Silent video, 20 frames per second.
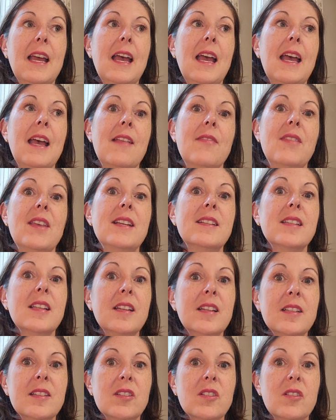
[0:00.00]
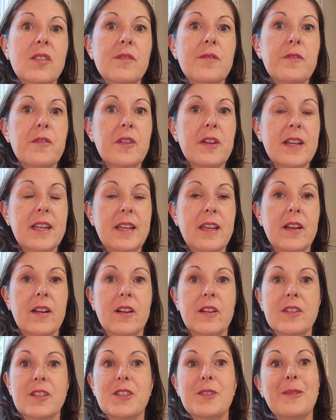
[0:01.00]
And they said it's good for a
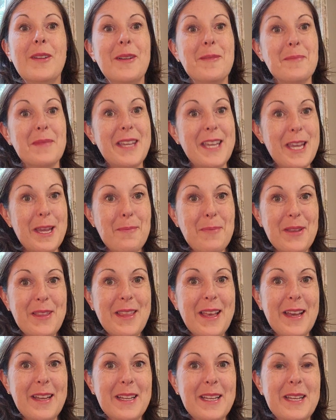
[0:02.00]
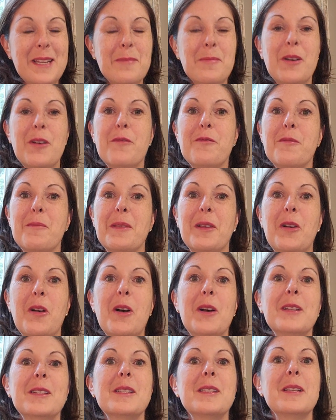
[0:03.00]
year. So I'm keeping that email from the
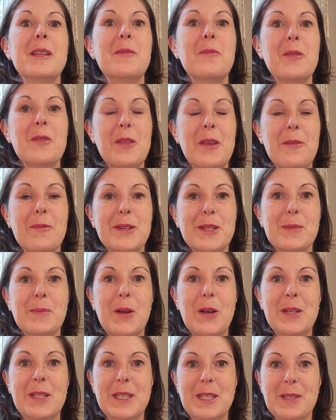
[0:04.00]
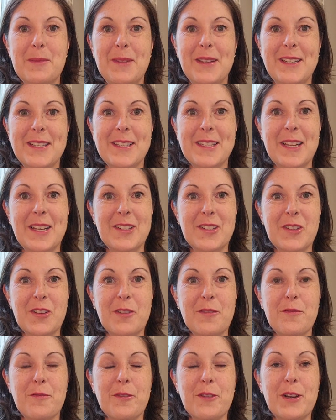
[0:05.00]
consulate where they responded to me to say it's
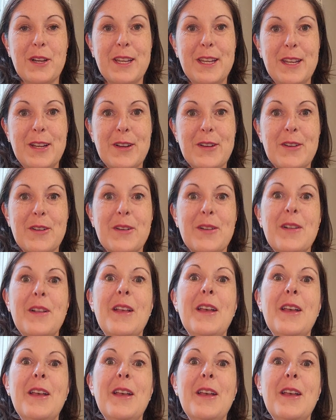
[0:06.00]
good for a year.